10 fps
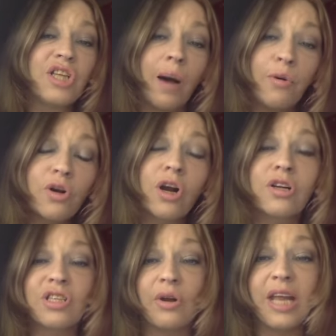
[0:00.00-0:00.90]
double
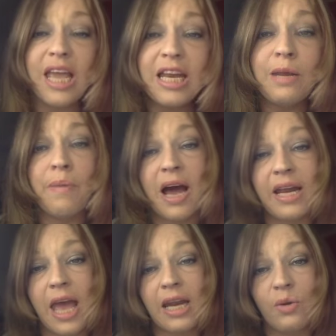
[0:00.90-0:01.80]
curse on
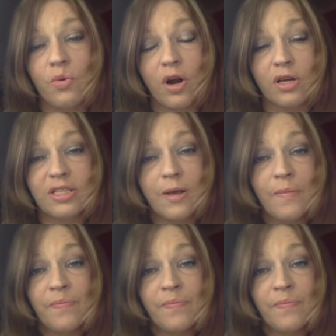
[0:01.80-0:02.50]
anybody adding works